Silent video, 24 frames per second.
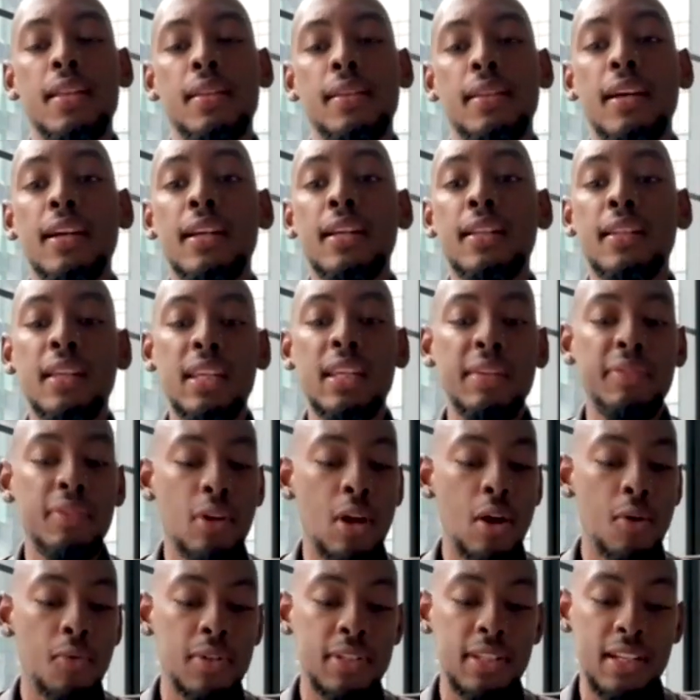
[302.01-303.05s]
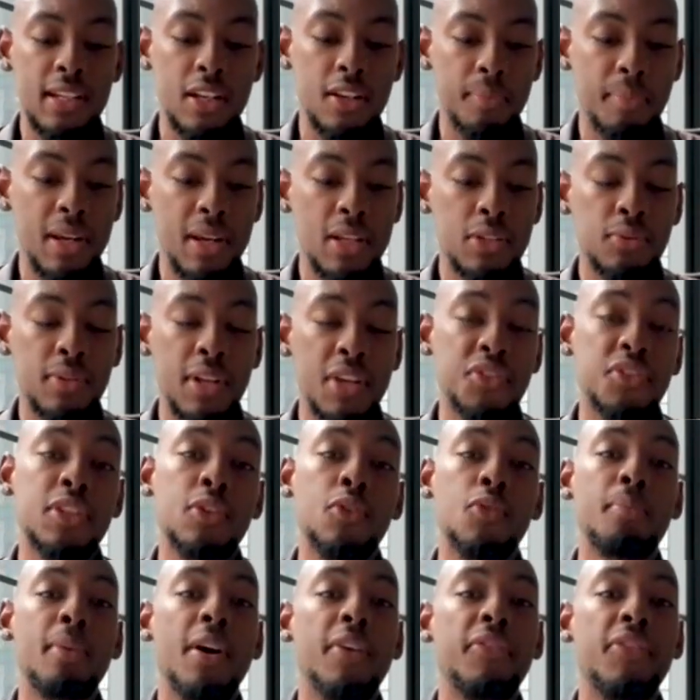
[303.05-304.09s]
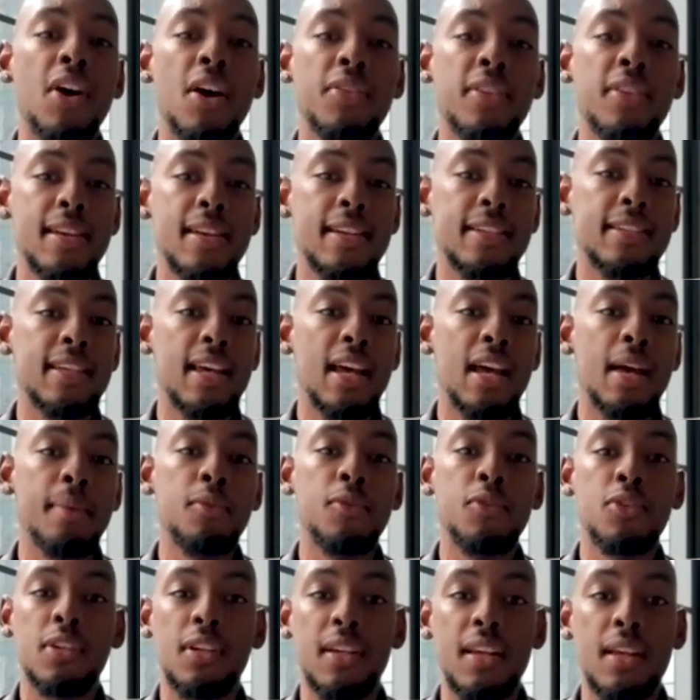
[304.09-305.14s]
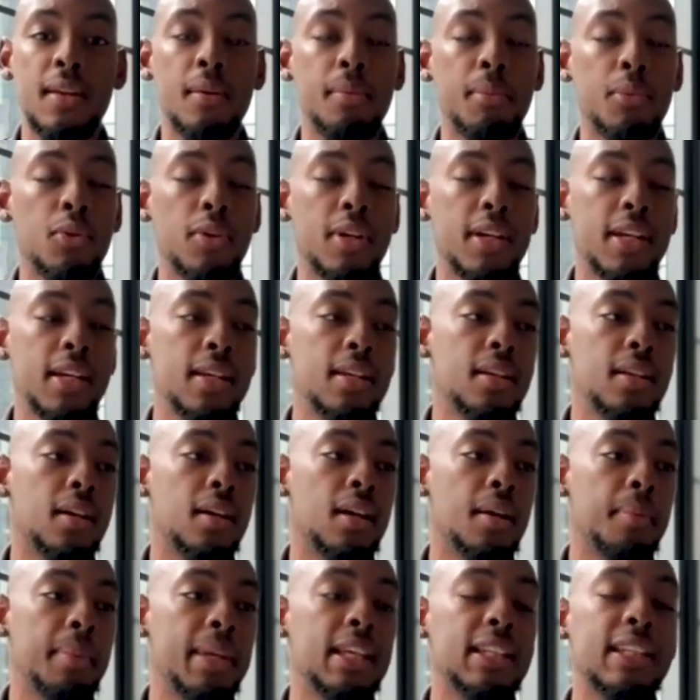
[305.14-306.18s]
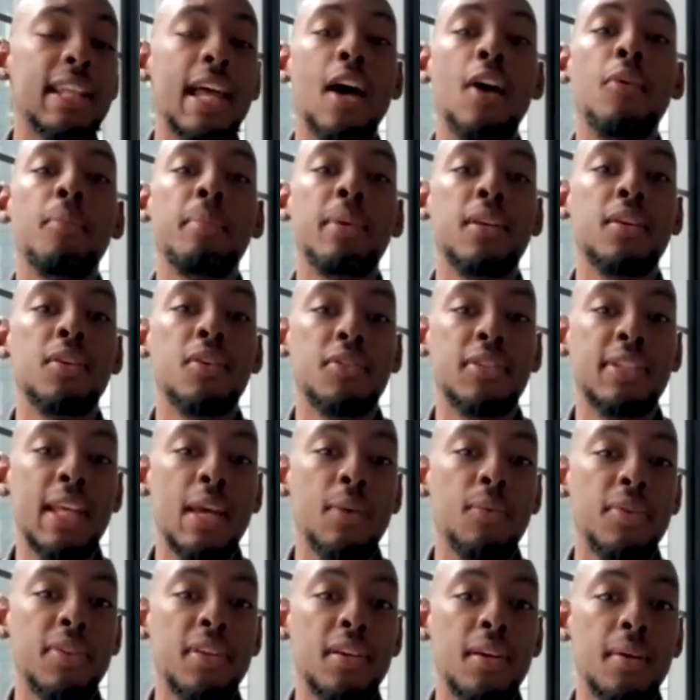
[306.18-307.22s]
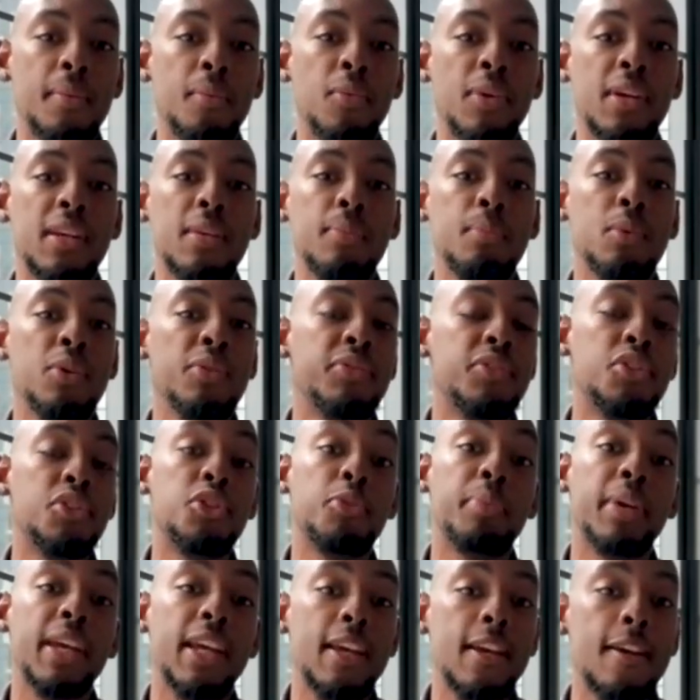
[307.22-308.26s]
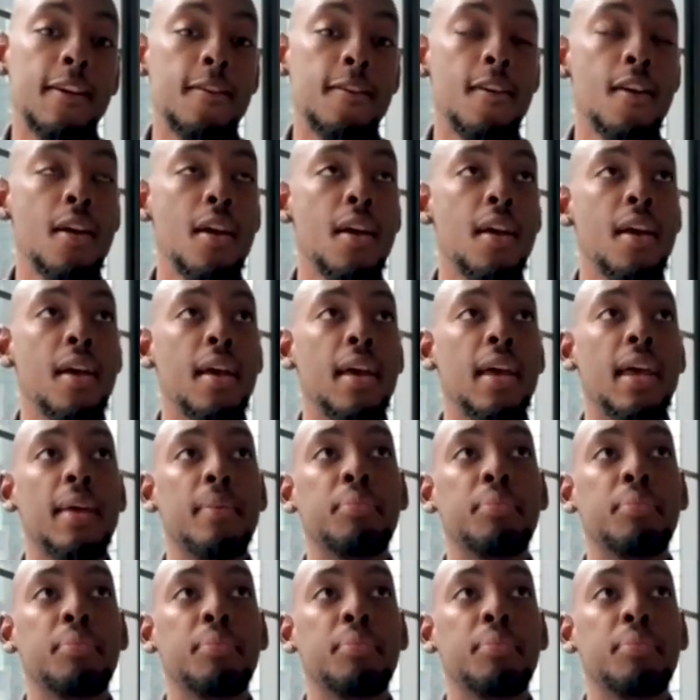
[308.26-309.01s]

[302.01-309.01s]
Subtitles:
And luckily, even though I wasn't in the best relationship father at the time, who was, again, a Marine, he allowed me to go stay with him when he moved to Japan.